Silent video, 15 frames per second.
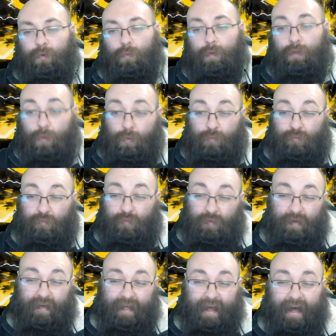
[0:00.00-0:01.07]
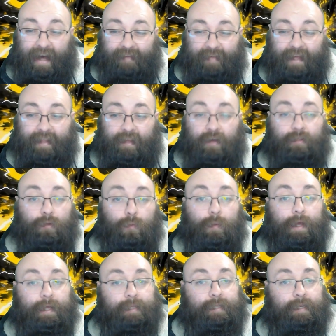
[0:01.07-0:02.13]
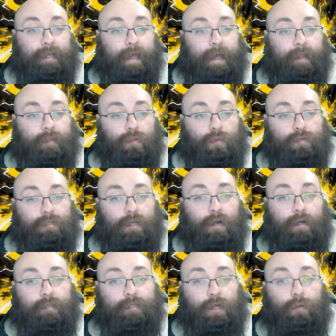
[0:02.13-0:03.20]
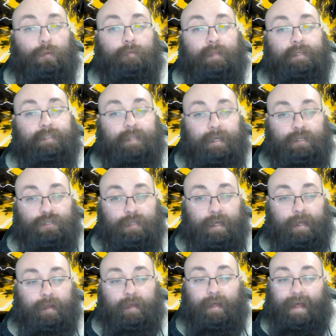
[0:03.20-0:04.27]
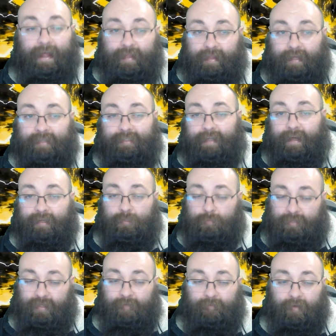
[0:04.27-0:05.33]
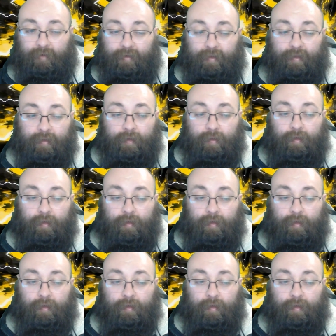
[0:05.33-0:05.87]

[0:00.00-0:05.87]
We don't really have any other way to get those cards out of the staging area in this deck specifically.